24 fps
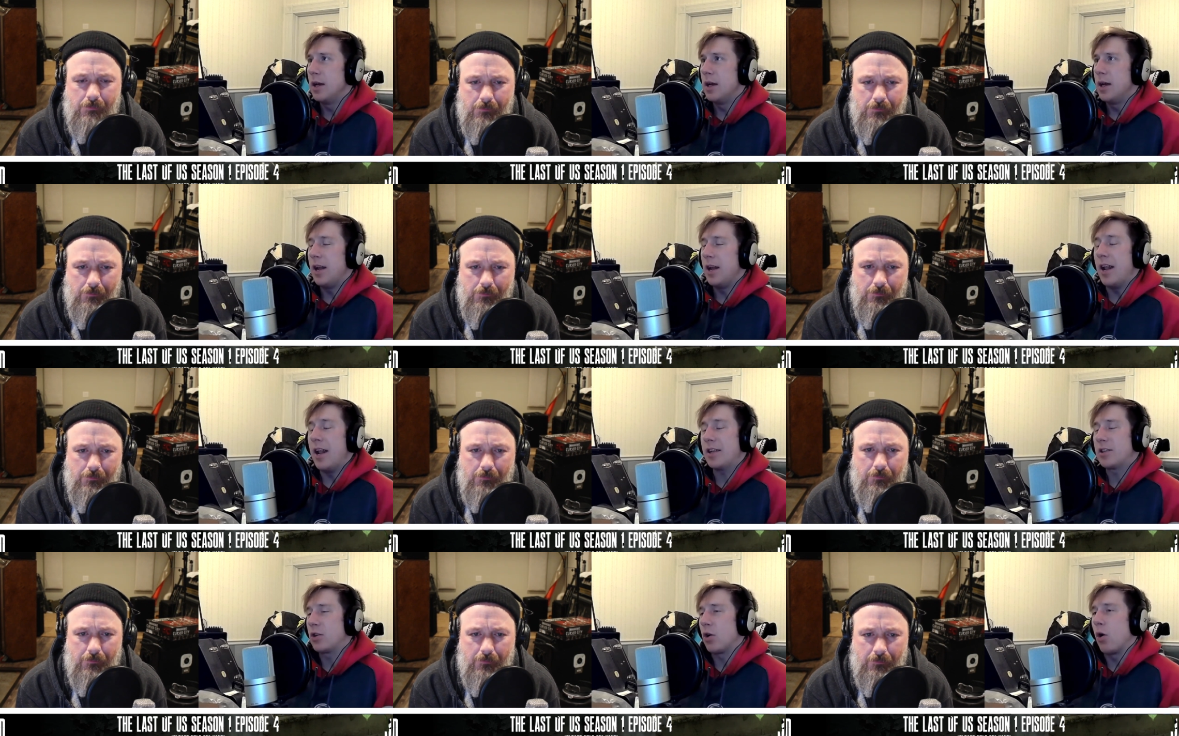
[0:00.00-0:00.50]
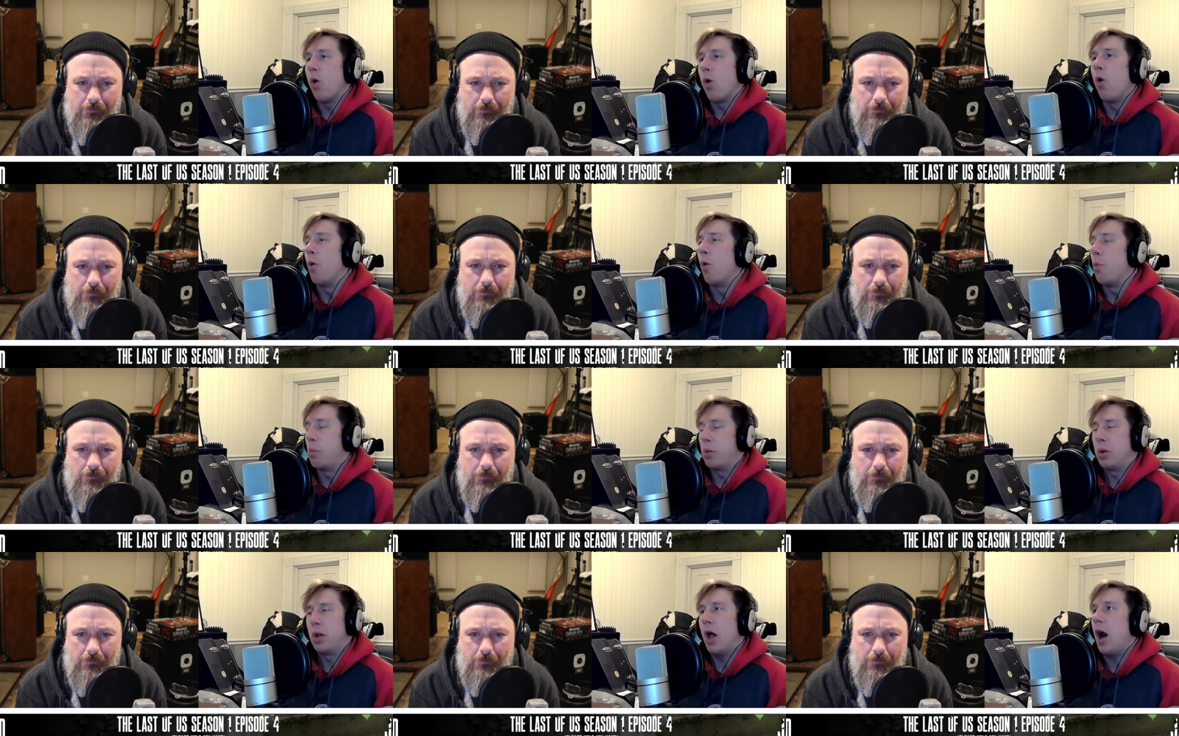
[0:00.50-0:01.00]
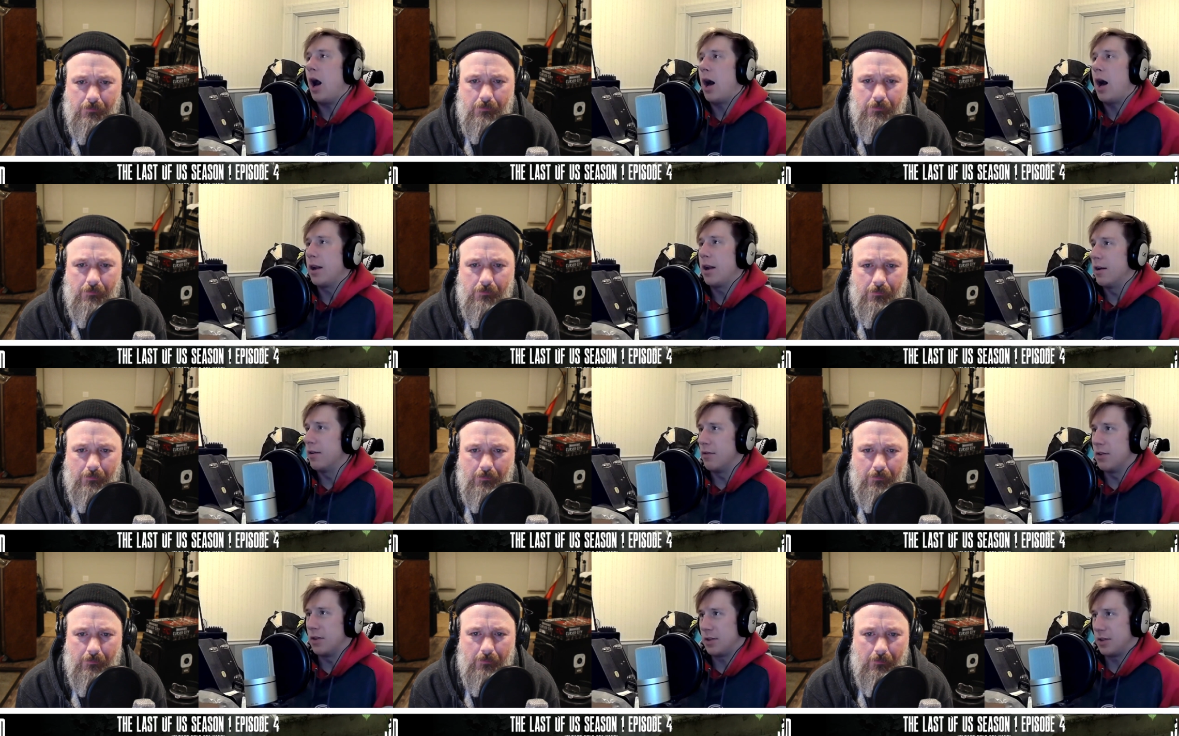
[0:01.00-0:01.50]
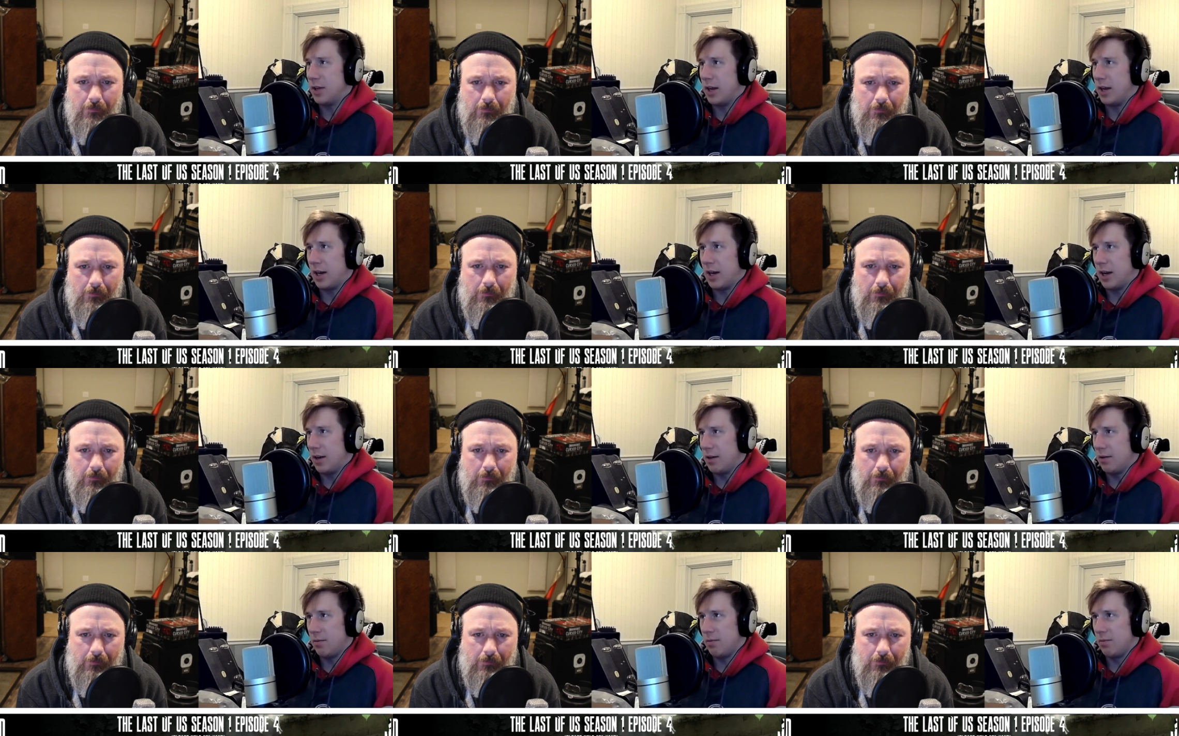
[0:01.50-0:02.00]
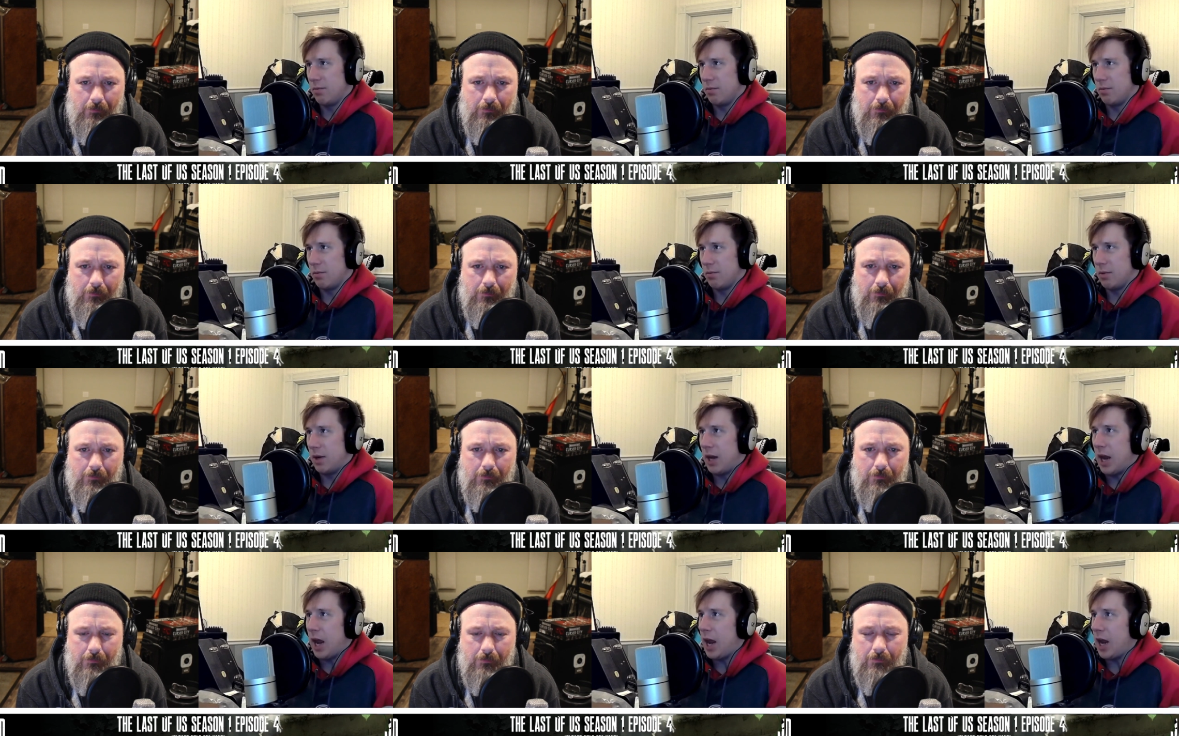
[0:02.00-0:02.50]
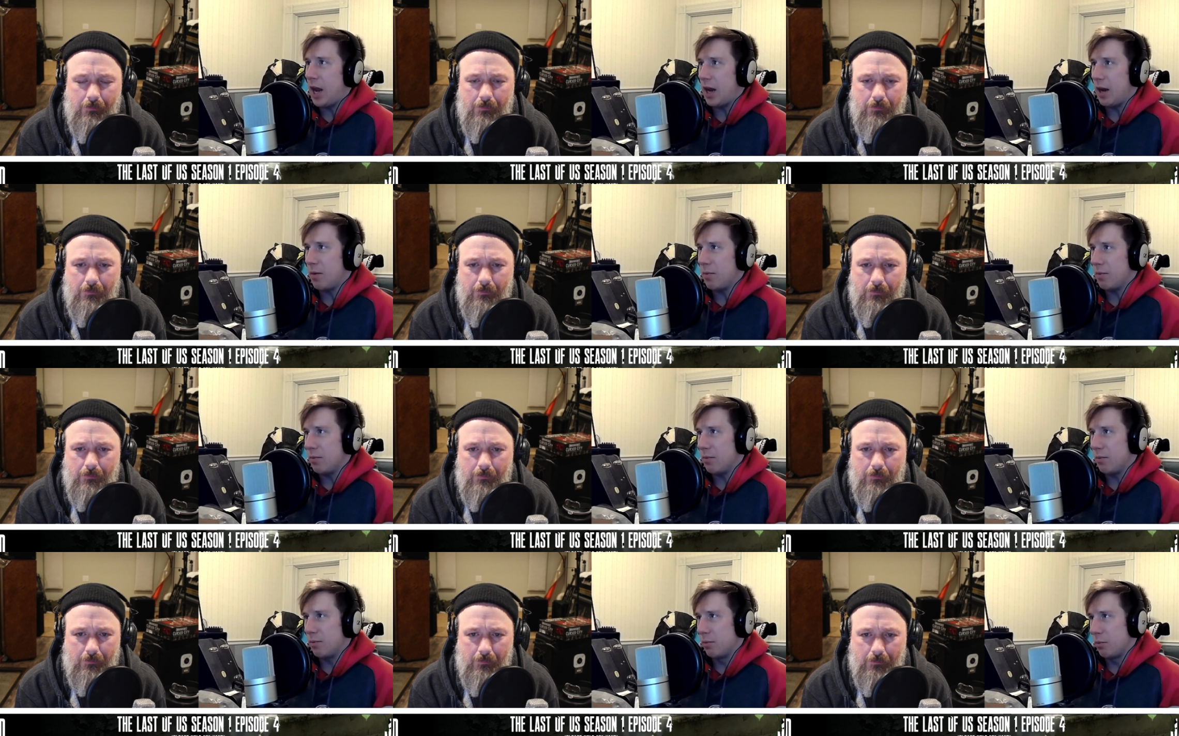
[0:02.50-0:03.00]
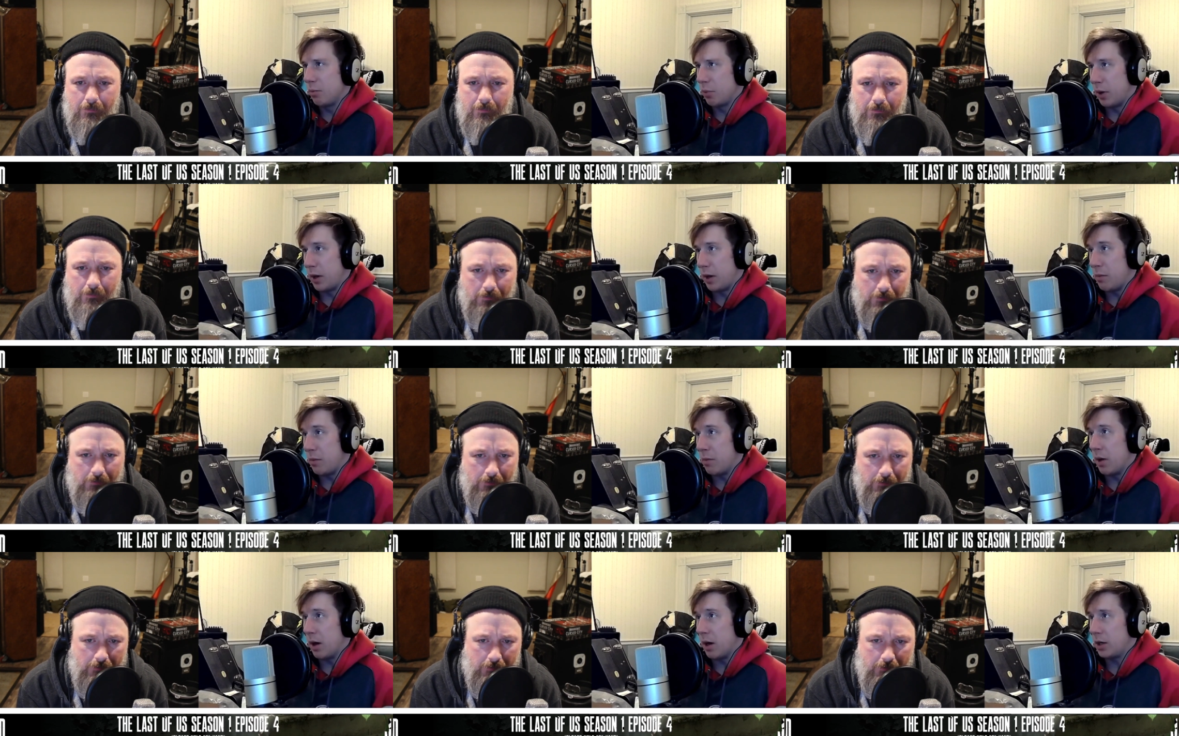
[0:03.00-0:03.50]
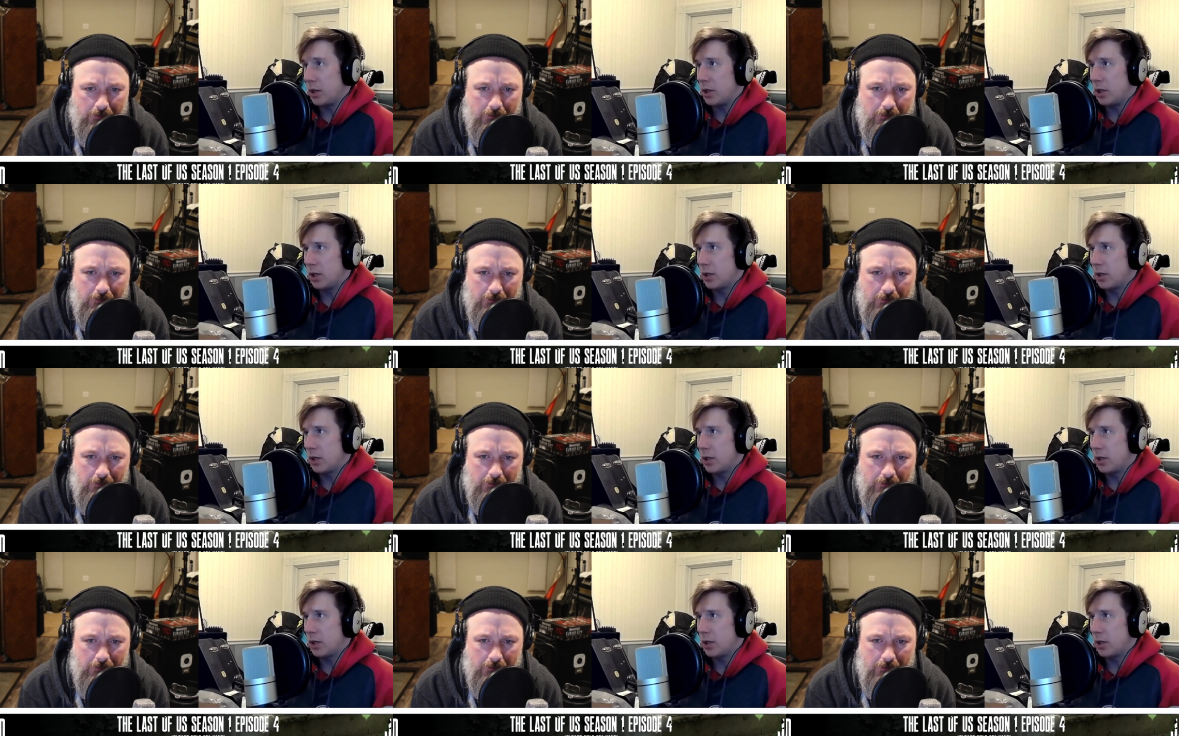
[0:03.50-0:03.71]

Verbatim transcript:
Speaker 1: And that's the whole plot of the second game pretty much.